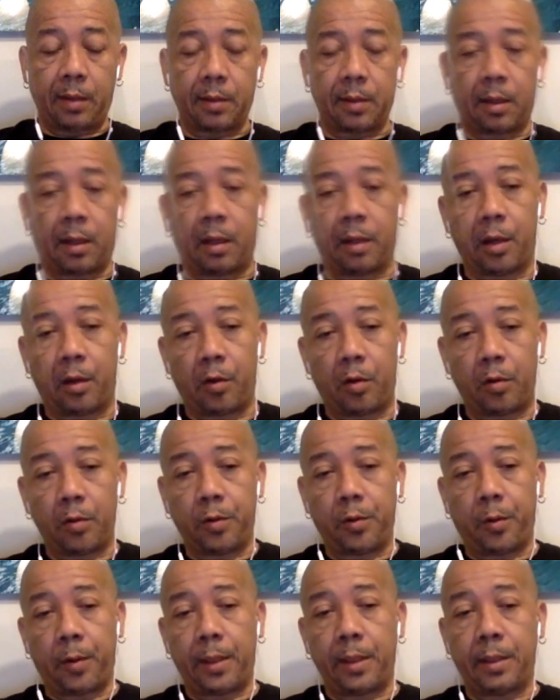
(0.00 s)
lawyer around
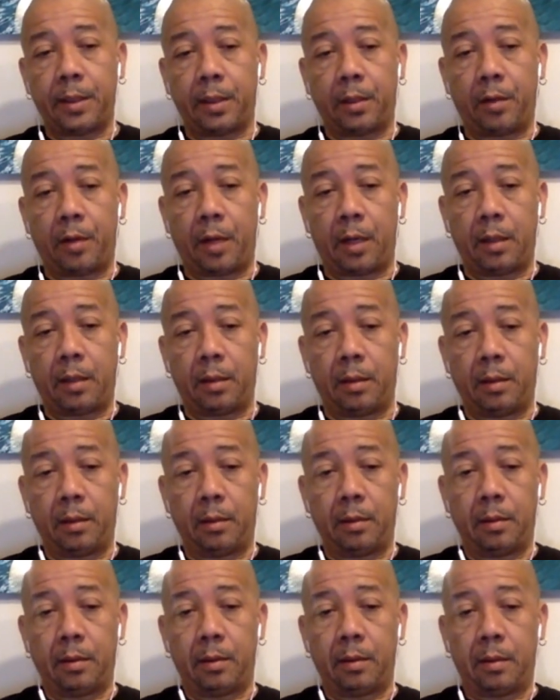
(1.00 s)
20 grand
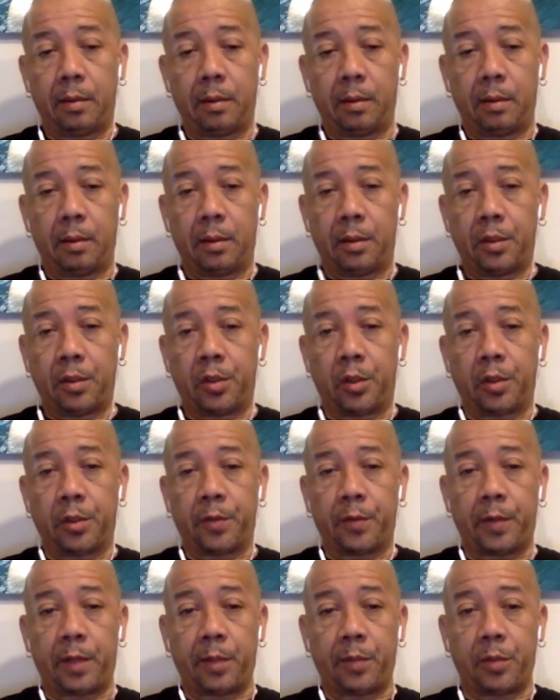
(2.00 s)
mm. just
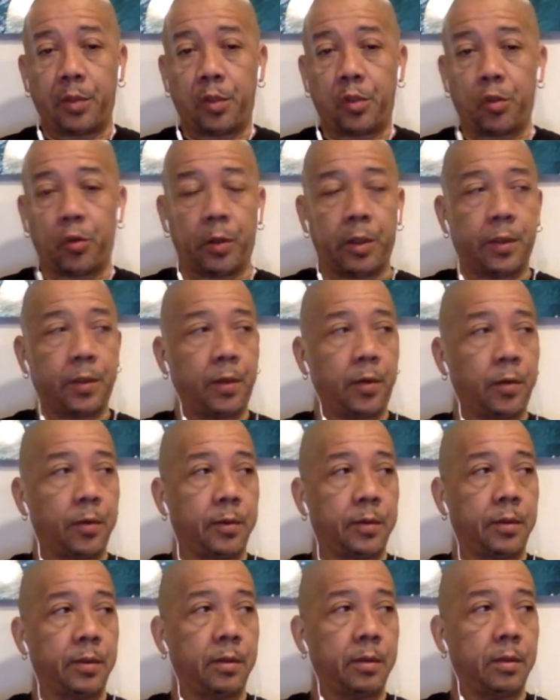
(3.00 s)
for them to throw it out.